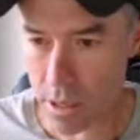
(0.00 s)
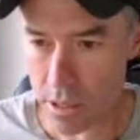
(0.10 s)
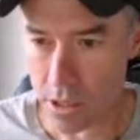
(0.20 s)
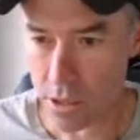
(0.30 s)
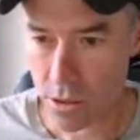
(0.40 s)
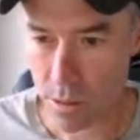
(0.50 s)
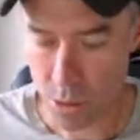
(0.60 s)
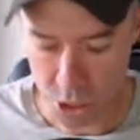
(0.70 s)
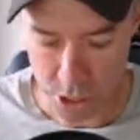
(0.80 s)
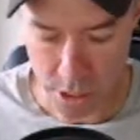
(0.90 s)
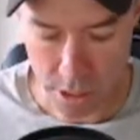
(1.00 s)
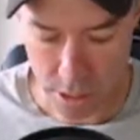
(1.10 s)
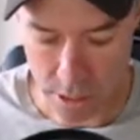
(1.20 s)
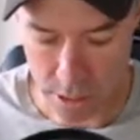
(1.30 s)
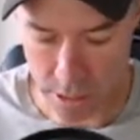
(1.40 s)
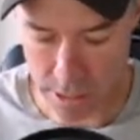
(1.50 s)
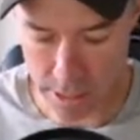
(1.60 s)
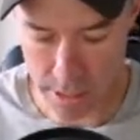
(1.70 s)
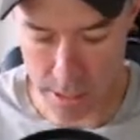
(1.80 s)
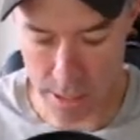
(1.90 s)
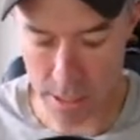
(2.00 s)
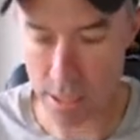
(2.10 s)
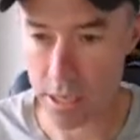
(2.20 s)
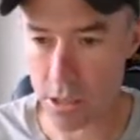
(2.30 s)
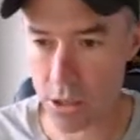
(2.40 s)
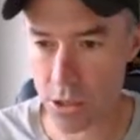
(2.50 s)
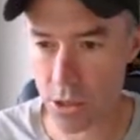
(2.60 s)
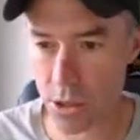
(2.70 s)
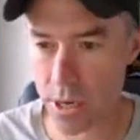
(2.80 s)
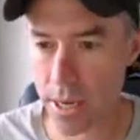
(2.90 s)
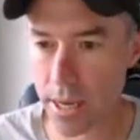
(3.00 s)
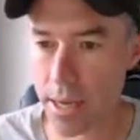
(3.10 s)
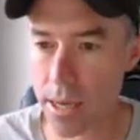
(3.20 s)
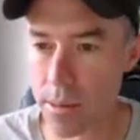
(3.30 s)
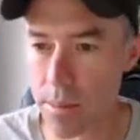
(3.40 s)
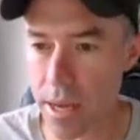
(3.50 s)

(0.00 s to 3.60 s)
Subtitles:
description, insert name,